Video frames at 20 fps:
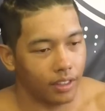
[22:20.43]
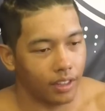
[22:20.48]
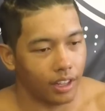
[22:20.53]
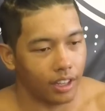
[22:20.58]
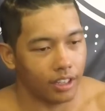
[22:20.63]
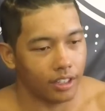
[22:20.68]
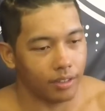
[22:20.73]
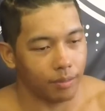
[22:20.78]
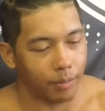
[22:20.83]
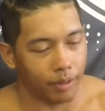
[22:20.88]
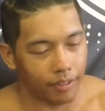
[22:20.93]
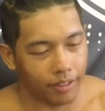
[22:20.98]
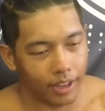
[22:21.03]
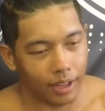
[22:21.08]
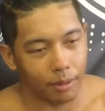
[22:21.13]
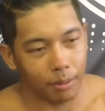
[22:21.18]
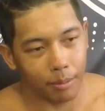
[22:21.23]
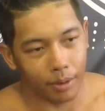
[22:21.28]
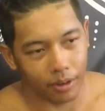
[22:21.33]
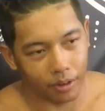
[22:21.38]
Like my
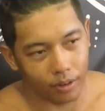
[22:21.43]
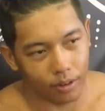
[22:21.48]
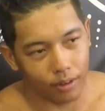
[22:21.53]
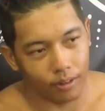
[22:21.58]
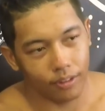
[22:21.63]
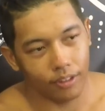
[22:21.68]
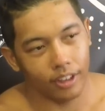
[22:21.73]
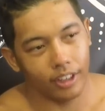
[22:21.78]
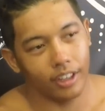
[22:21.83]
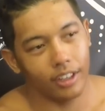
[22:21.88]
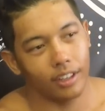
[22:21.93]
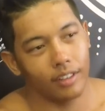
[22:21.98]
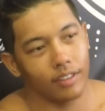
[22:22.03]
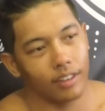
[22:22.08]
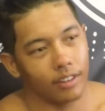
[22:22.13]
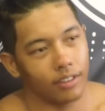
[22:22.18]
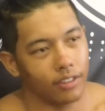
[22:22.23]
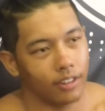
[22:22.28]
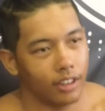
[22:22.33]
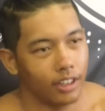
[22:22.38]
family, my girlfriend,
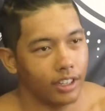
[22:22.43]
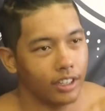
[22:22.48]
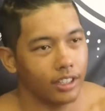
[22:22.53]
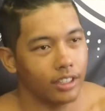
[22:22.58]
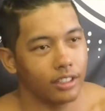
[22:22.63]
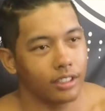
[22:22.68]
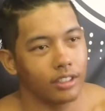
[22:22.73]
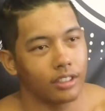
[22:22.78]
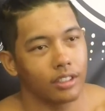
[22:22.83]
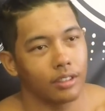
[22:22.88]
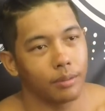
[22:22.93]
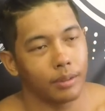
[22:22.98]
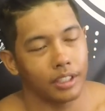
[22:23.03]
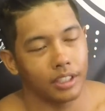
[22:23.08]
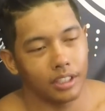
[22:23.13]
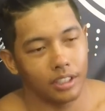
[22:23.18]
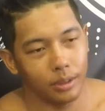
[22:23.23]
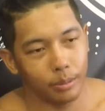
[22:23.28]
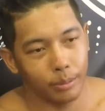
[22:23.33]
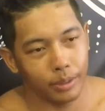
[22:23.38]
my friends, my
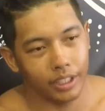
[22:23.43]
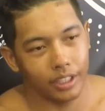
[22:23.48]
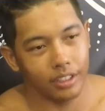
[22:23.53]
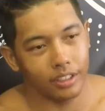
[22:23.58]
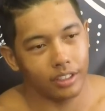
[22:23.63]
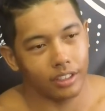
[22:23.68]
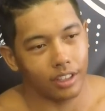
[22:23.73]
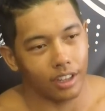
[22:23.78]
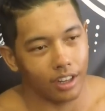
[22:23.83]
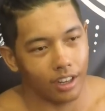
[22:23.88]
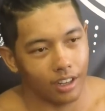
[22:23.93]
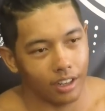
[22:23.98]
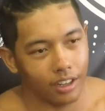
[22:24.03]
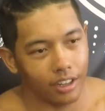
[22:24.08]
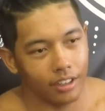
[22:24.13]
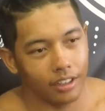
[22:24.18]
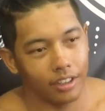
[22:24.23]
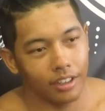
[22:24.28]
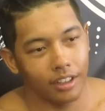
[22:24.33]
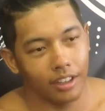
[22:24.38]
teammates, God,